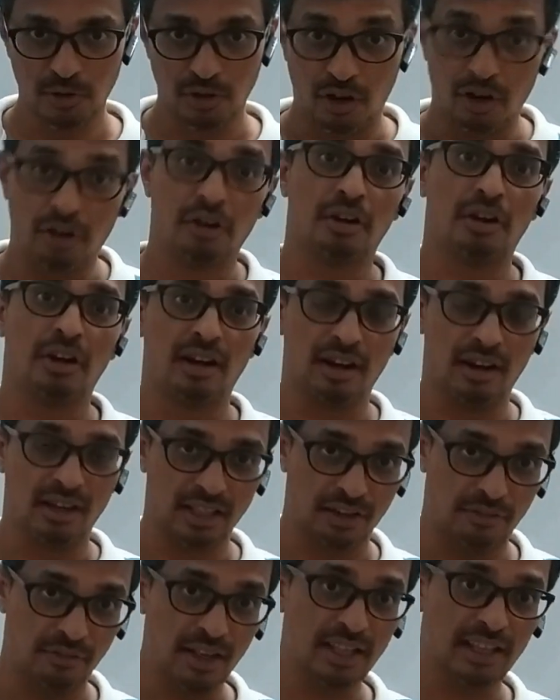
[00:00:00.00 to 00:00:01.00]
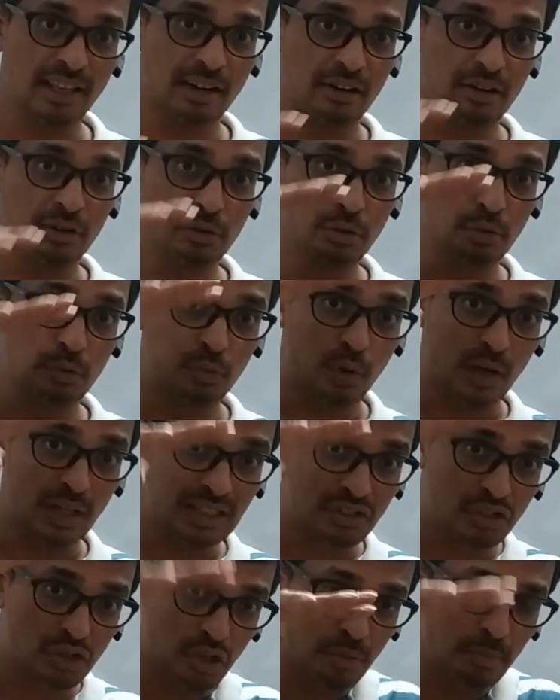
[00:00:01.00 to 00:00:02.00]
Or other way, I can do
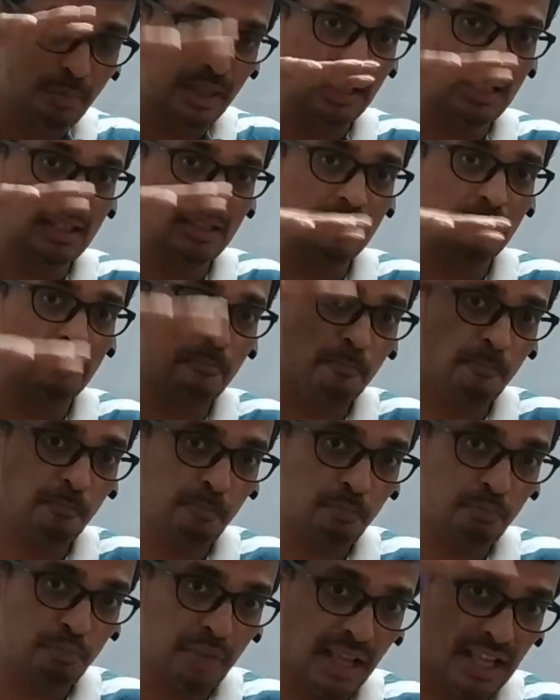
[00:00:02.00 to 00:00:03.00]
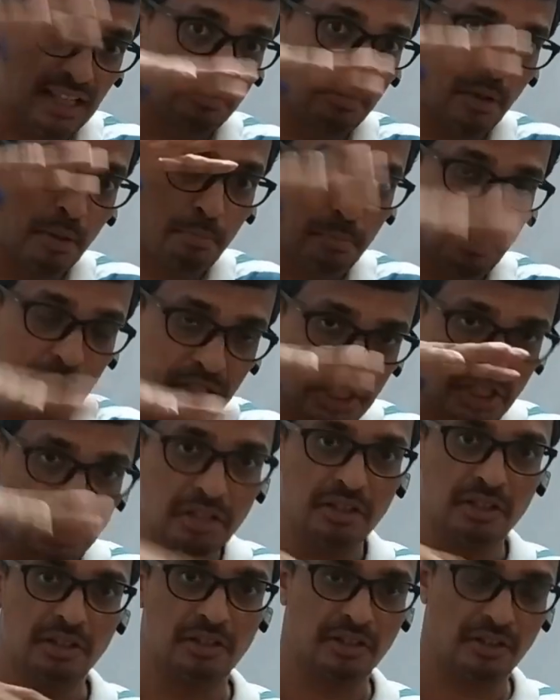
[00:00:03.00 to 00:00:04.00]
what should be the plasma
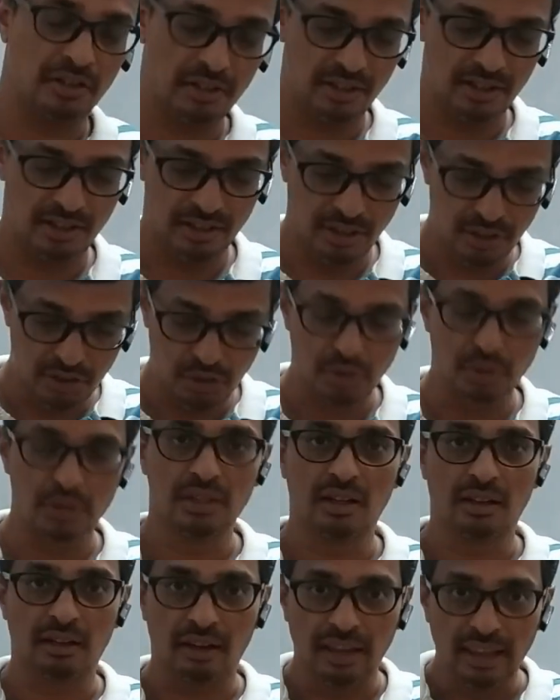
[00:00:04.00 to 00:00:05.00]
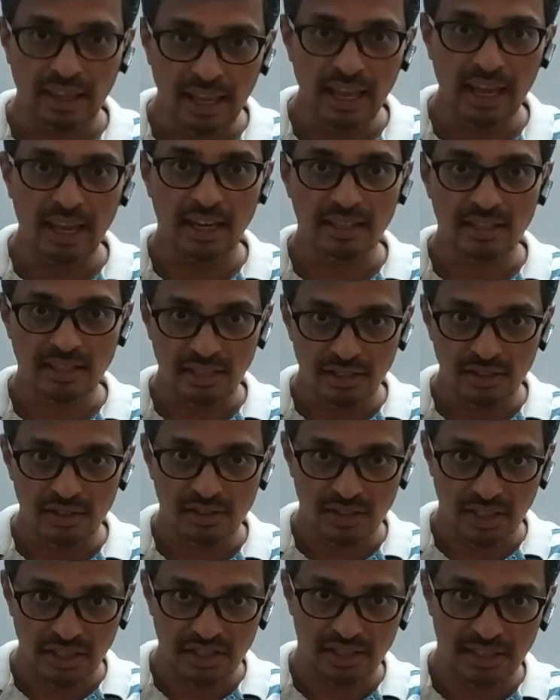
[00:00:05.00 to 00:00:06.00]
pressure it should create
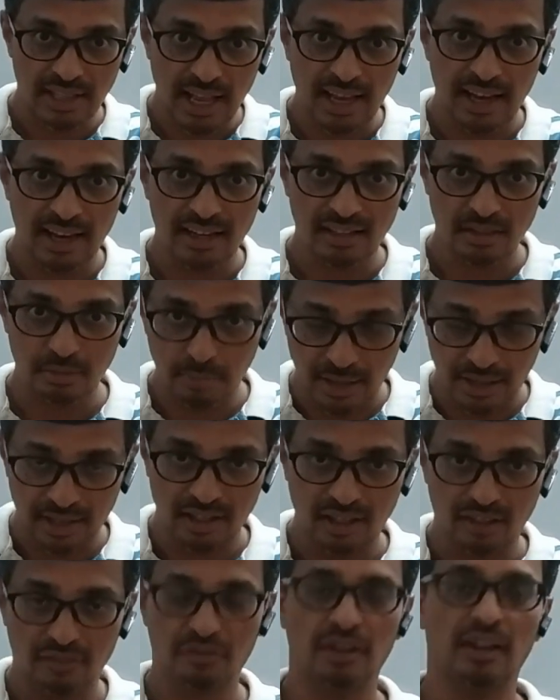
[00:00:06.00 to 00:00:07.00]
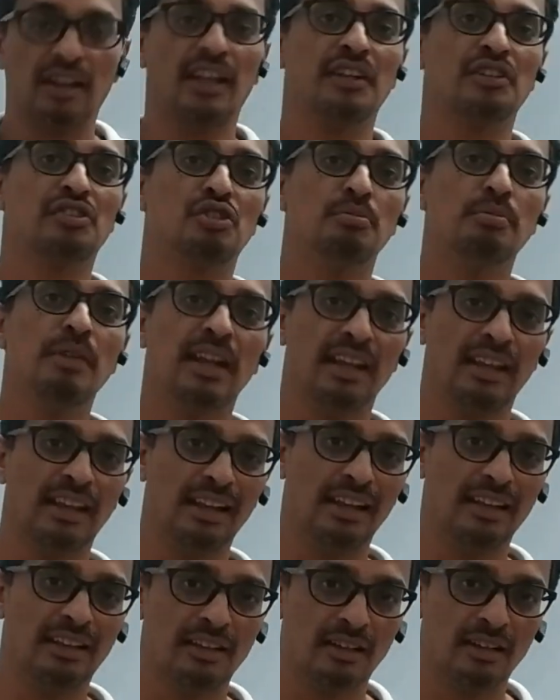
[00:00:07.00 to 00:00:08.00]
such that the magnetic field line should be
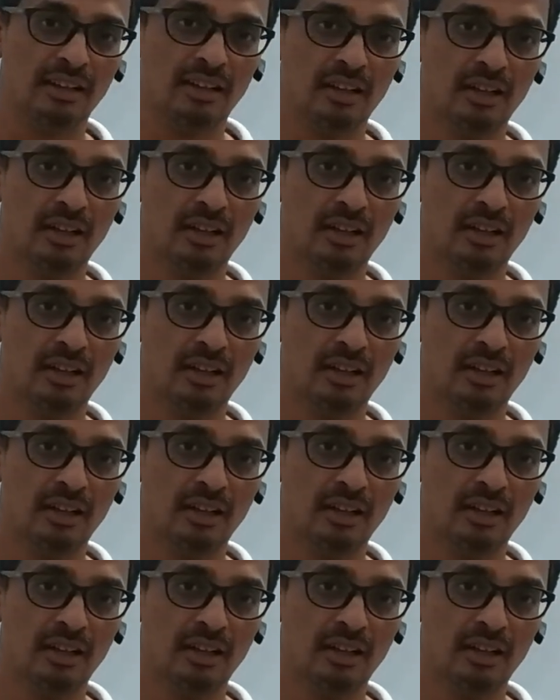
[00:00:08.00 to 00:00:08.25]
annihilated.